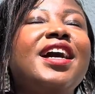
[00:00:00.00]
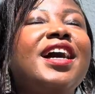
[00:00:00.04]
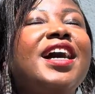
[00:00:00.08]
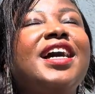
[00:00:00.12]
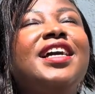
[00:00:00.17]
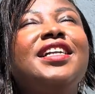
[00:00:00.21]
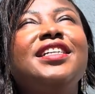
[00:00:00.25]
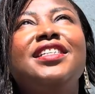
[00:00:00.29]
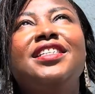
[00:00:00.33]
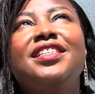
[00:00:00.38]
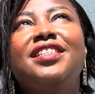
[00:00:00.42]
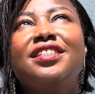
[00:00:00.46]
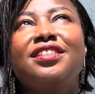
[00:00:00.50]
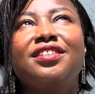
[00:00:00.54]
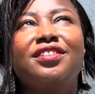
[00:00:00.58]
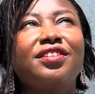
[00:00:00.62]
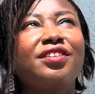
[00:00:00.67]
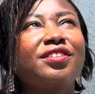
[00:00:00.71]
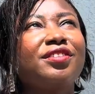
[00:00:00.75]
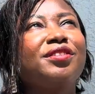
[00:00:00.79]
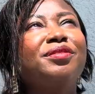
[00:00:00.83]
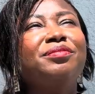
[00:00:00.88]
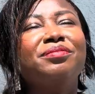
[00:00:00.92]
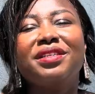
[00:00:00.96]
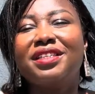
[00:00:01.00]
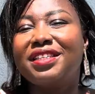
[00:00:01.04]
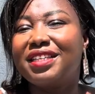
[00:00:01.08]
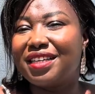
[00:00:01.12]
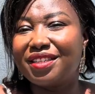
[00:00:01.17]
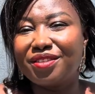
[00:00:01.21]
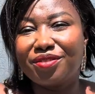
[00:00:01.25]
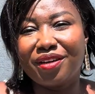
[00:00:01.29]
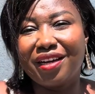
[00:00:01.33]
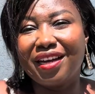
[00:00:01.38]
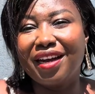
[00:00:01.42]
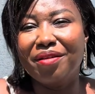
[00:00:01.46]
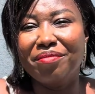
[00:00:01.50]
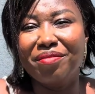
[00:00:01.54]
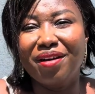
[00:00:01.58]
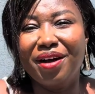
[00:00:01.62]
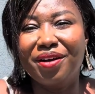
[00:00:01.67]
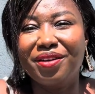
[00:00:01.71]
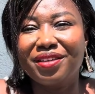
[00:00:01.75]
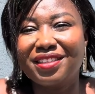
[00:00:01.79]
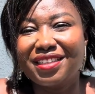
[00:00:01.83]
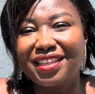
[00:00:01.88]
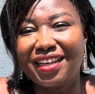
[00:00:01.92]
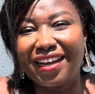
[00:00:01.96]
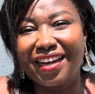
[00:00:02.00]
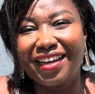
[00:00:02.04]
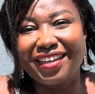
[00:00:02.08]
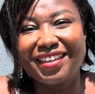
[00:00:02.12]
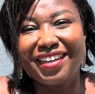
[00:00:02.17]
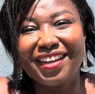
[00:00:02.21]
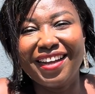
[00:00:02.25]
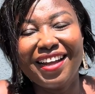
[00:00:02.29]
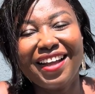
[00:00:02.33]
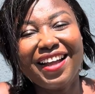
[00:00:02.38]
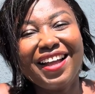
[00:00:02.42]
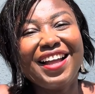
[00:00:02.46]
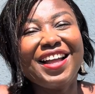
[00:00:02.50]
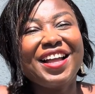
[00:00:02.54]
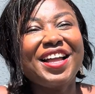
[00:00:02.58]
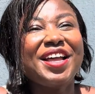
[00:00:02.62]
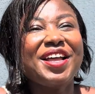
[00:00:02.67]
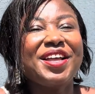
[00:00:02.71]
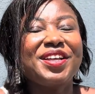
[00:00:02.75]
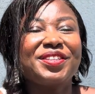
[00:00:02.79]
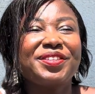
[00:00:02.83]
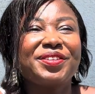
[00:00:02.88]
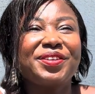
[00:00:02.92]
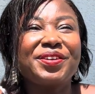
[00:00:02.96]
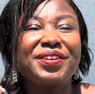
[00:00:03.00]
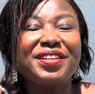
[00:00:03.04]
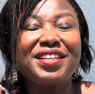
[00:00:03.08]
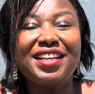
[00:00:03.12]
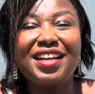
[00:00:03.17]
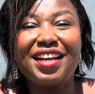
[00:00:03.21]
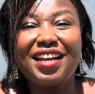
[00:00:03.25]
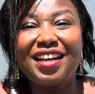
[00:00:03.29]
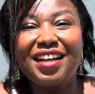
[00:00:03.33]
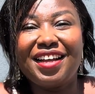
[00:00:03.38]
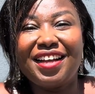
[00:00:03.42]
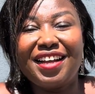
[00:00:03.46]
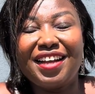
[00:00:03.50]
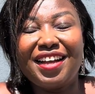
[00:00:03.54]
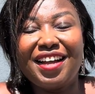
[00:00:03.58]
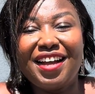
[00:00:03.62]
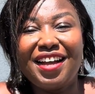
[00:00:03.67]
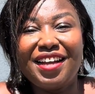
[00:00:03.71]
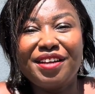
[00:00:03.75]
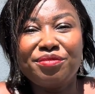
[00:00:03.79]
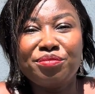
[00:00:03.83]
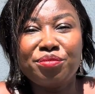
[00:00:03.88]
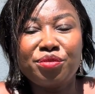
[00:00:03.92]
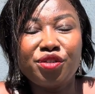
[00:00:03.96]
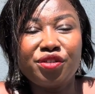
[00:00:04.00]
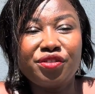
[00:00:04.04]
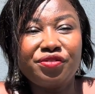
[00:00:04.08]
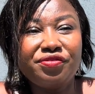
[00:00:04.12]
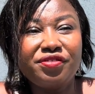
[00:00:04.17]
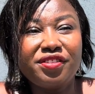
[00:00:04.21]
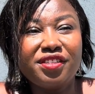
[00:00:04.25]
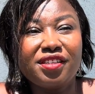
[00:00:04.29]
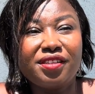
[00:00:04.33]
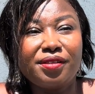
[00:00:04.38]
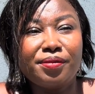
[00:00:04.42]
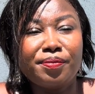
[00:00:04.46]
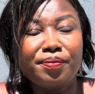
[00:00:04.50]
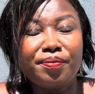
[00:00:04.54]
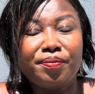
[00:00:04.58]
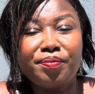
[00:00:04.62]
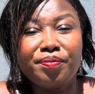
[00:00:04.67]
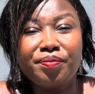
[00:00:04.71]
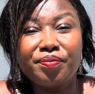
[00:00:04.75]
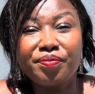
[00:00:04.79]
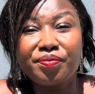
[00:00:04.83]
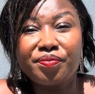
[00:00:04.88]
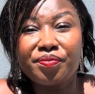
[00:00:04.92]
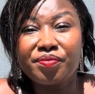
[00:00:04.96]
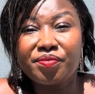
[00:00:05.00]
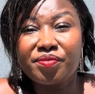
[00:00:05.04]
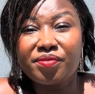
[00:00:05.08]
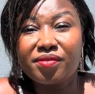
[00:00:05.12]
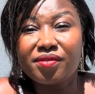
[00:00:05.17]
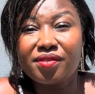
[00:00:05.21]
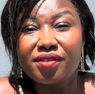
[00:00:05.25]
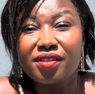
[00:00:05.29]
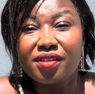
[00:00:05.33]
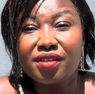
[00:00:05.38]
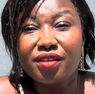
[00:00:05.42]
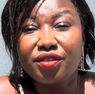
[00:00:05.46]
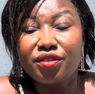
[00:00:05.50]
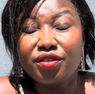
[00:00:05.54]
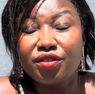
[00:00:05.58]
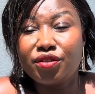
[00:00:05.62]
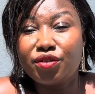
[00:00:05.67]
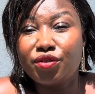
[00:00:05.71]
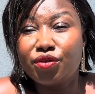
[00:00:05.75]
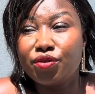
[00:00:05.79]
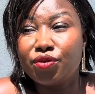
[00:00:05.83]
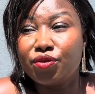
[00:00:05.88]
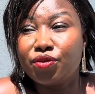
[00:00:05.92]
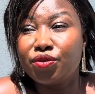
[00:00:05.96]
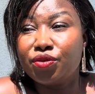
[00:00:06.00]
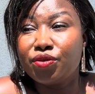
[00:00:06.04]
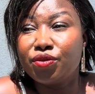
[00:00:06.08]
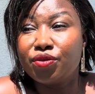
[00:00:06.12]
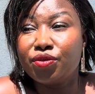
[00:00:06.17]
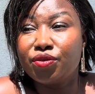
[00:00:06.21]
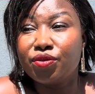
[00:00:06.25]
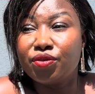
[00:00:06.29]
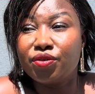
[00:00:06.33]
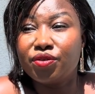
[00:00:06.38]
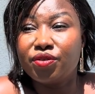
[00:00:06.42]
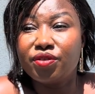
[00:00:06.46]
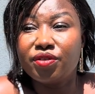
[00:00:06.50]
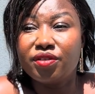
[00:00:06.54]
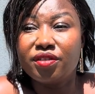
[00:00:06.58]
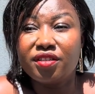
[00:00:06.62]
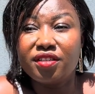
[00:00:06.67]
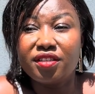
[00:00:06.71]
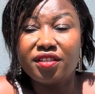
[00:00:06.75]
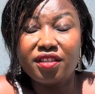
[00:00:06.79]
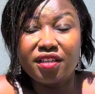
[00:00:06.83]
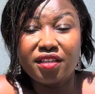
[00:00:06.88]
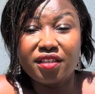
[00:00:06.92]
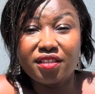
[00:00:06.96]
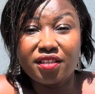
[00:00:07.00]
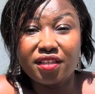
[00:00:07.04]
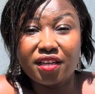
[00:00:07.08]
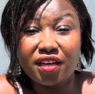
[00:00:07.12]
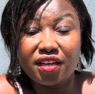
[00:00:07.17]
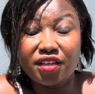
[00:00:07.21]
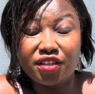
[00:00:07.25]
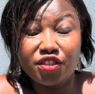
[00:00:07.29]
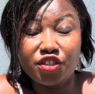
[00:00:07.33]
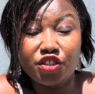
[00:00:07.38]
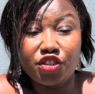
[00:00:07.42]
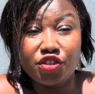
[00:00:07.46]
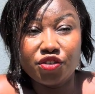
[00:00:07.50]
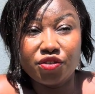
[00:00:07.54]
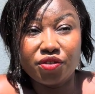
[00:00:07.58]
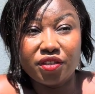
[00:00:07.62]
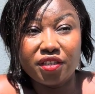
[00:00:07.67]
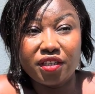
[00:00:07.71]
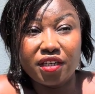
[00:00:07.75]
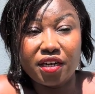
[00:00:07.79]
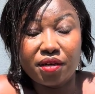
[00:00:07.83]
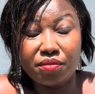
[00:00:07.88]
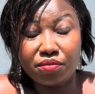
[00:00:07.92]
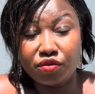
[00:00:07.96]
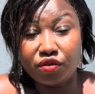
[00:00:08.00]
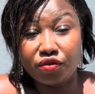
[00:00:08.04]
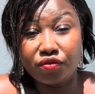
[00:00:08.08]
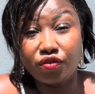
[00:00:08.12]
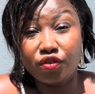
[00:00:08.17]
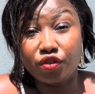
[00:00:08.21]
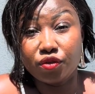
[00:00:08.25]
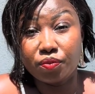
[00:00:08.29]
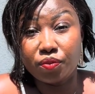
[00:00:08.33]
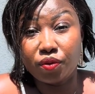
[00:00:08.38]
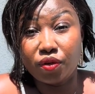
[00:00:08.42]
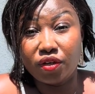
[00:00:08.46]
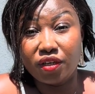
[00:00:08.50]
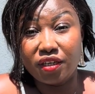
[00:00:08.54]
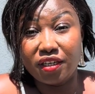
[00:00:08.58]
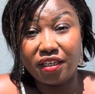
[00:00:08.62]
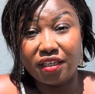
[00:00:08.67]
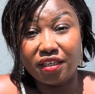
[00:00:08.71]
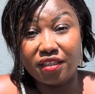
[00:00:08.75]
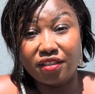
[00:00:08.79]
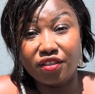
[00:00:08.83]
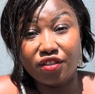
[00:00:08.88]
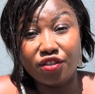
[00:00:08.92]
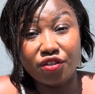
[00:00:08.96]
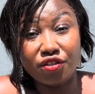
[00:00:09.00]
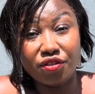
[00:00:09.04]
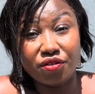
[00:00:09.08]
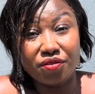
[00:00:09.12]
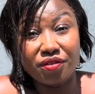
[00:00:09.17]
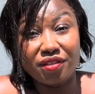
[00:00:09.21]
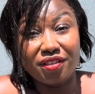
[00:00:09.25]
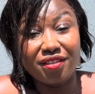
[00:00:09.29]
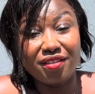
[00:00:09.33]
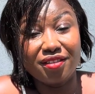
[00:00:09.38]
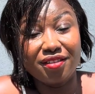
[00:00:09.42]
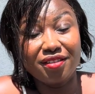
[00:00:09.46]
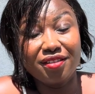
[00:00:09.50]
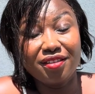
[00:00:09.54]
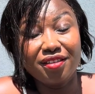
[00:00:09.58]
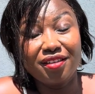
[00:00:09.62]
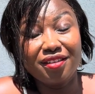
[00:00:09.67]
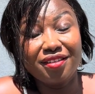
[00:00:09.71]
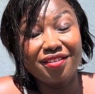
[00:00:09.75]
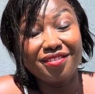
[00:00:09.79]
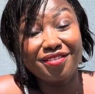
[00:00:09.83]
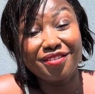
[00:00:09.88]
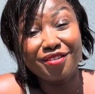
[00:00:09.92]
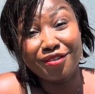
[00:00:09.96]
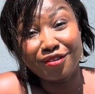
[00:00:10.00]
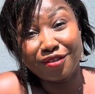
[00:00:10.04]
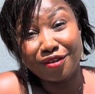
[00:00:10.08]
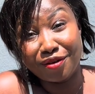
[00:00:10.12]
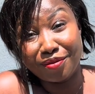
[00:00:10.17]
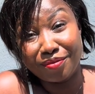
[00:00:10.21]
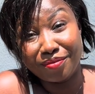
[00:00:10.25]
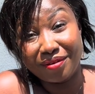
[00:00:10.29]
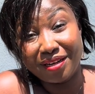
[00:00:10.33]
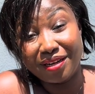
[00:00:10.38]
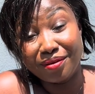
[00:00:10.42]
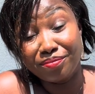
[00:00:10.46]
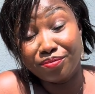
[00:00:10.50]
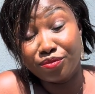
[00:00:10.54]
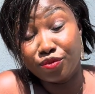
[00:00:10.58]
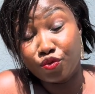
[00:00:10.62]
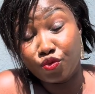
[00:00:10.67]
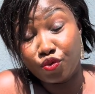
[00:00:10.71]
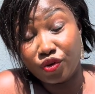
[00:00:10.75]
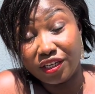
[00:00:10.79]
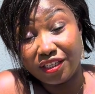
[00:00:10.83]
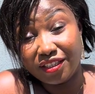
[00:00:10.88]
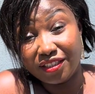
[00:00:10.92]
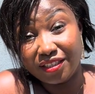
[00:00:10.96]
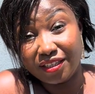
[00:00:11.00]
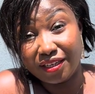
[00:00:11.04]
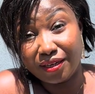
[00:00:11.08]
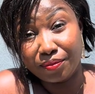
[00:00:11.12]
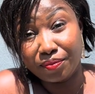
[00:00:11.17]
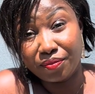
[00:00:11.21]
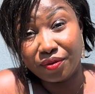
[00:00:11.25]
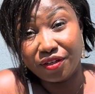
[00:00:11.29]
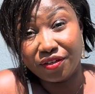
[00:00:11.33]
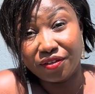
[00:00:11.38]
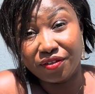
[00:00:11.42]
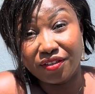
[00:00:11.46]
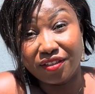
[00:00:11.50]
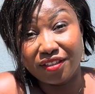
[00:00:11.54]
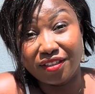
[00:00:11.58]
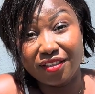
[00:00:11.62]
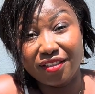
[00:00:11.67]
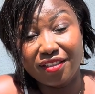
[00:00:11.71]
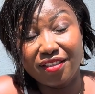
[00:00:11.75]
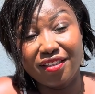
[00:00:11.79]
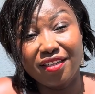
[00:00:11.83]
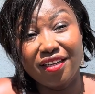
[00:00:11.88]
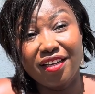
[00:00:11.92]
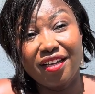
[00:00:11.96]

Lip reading: I need this sun on me, that's why I'm outside. So yeah, I moved to this country. I moved to Poland during some winter period,